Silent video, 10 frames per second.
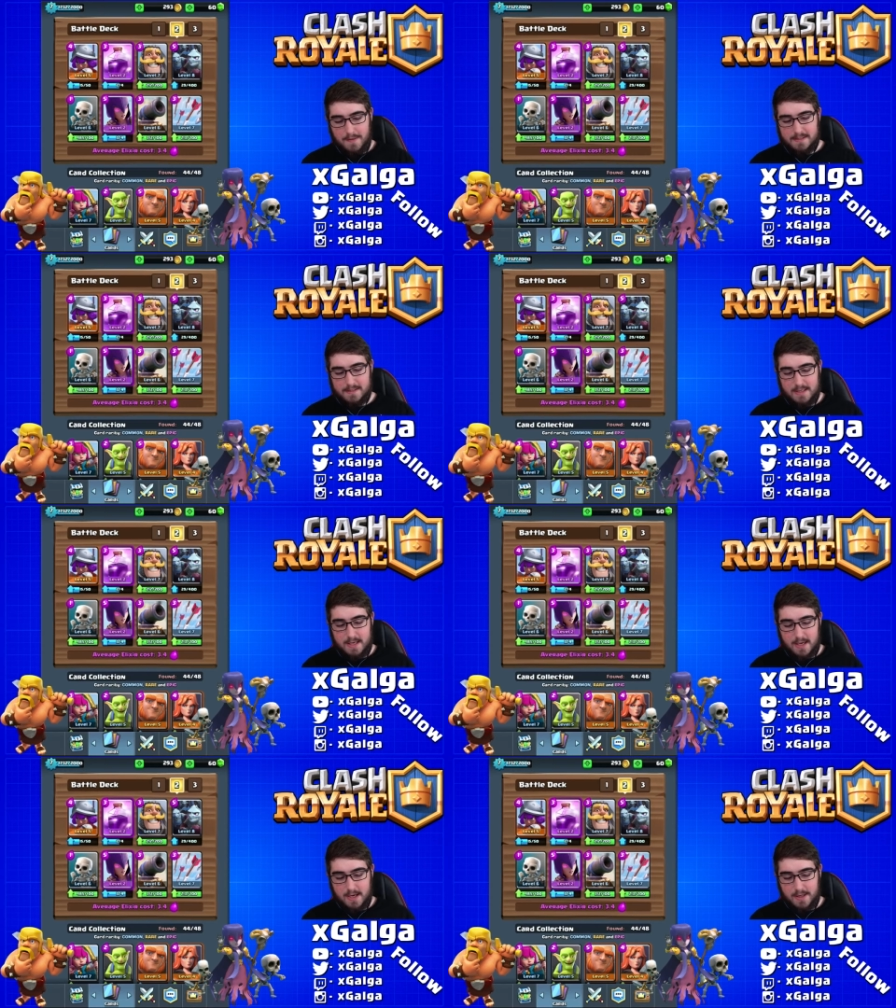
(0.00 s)
This is
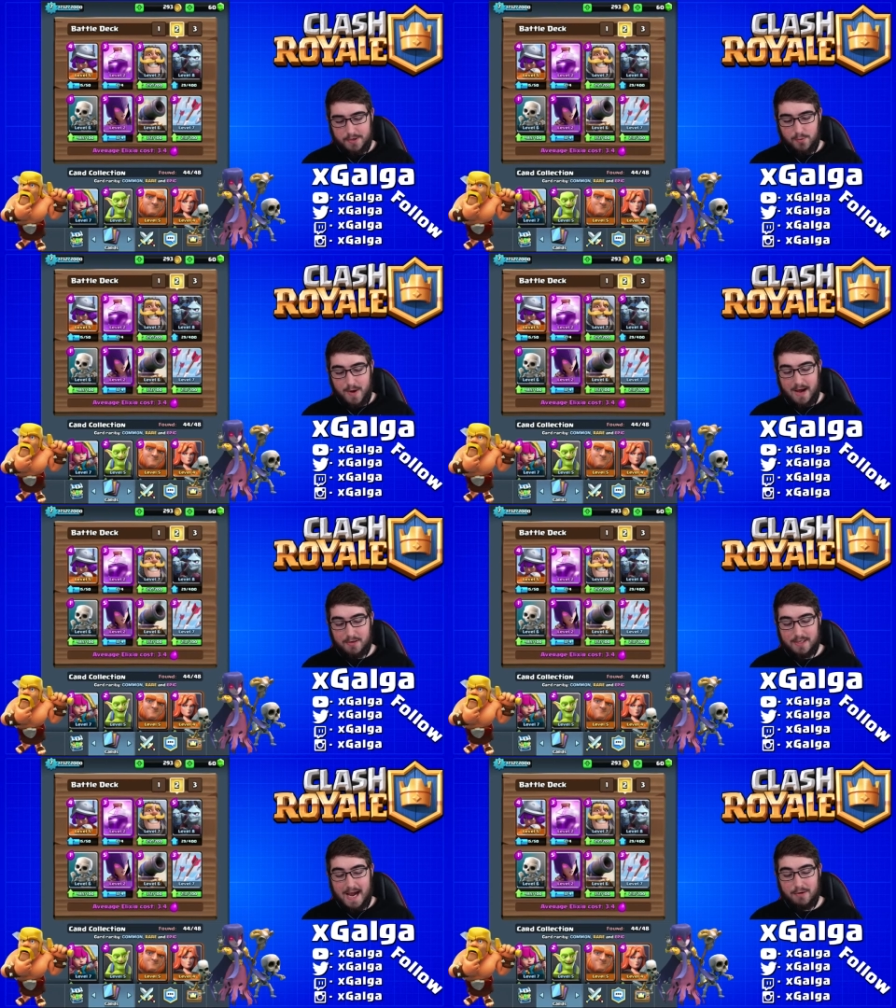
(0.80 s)
the
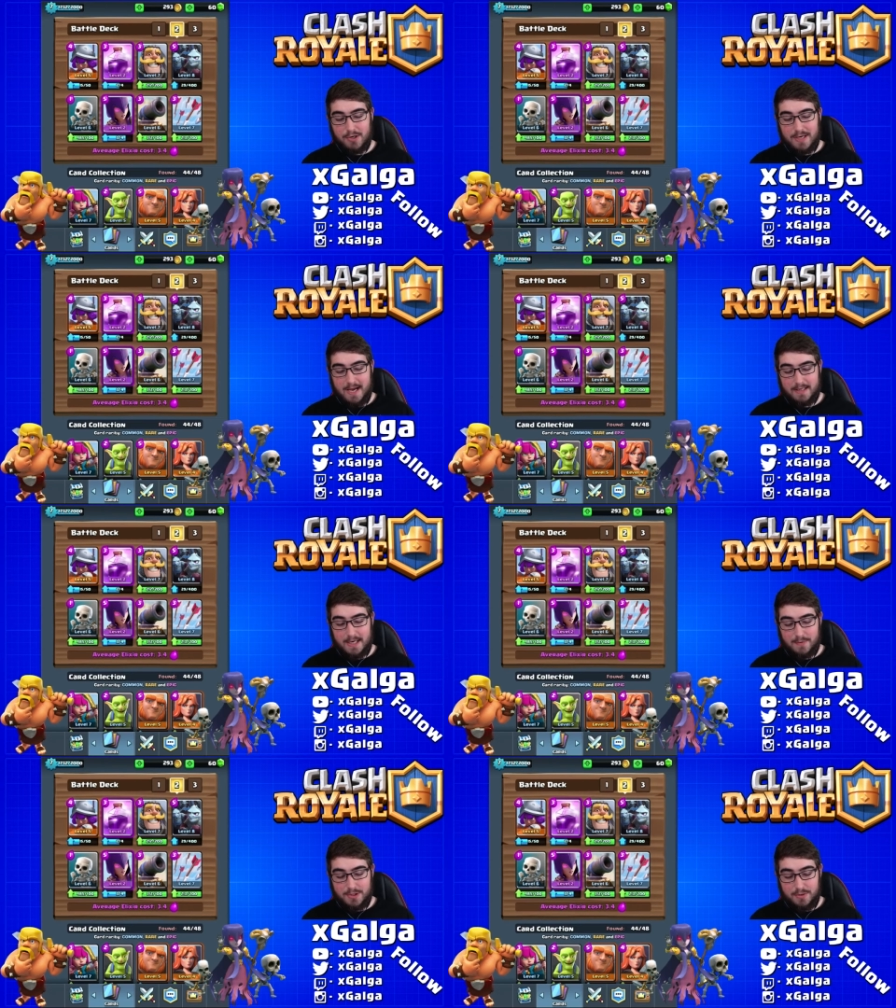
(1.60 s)
ground counter deck
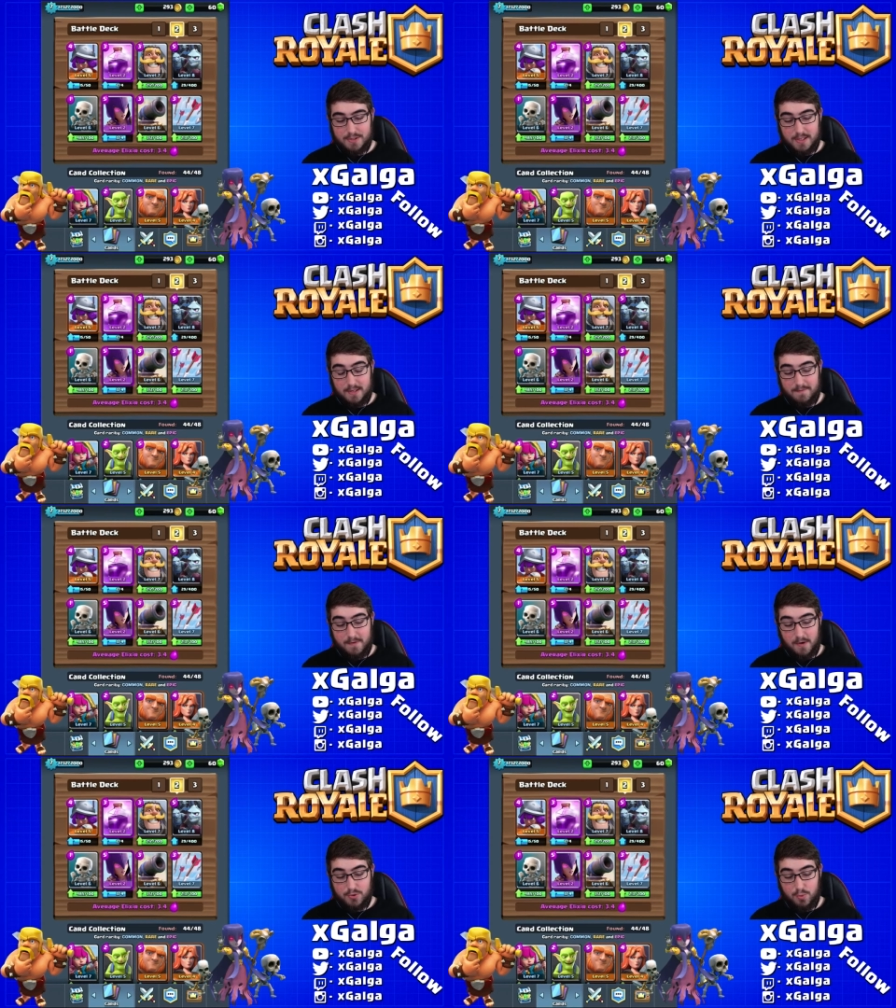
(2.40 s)
that I was using in the
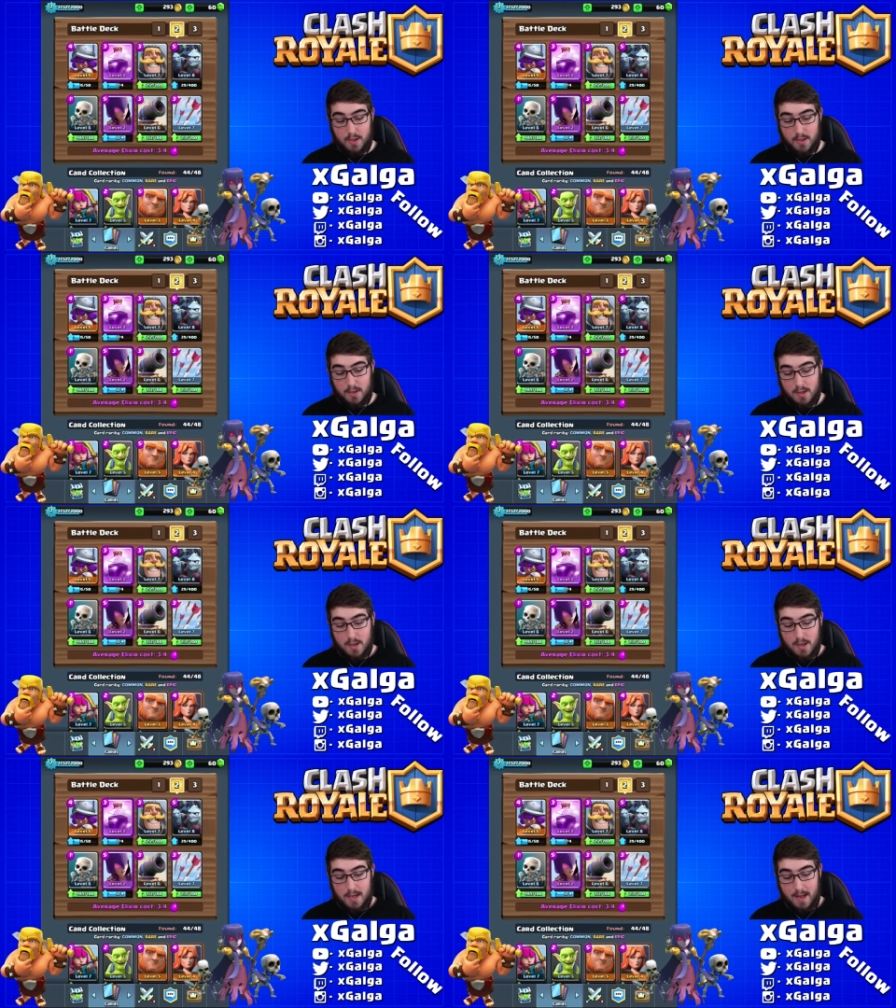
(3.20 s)
first one,
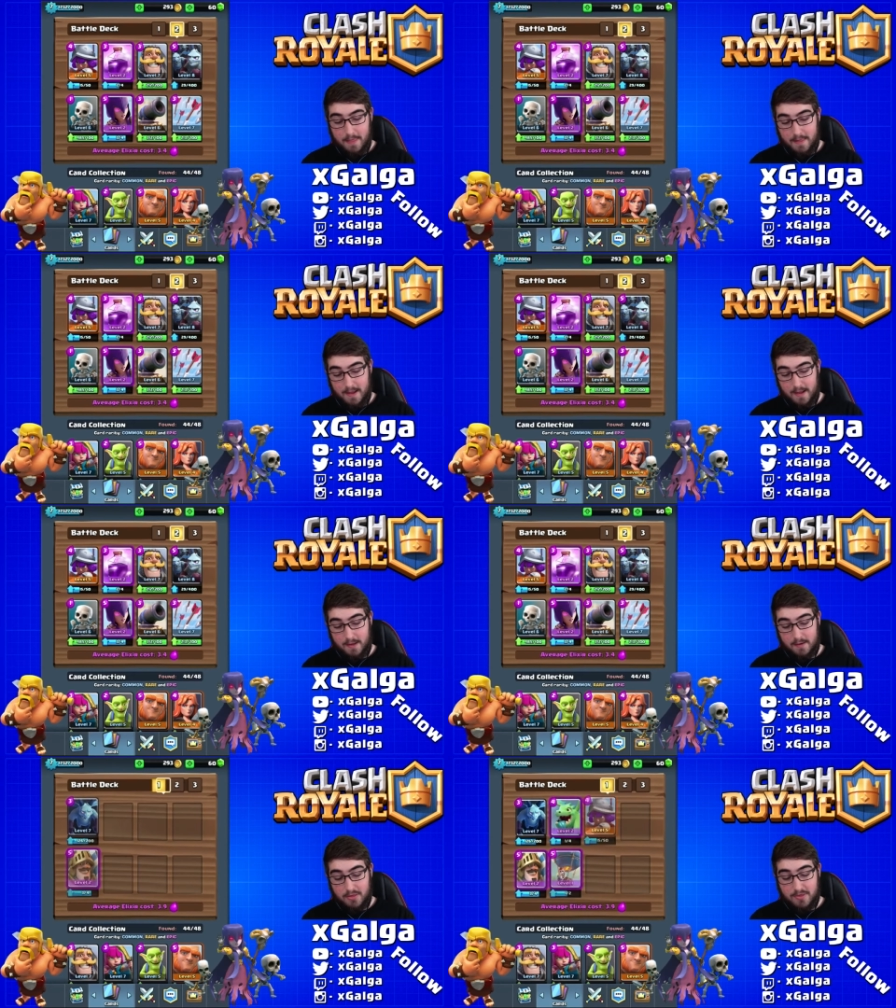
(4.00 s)
and
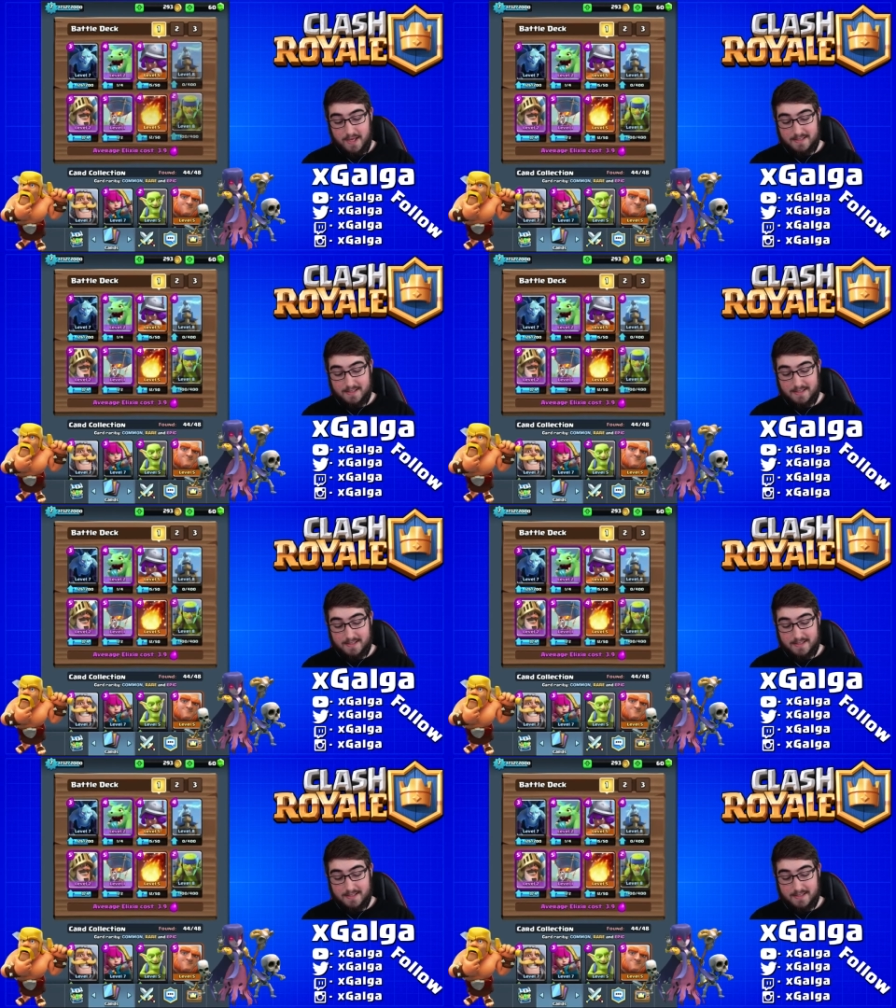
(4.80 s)
then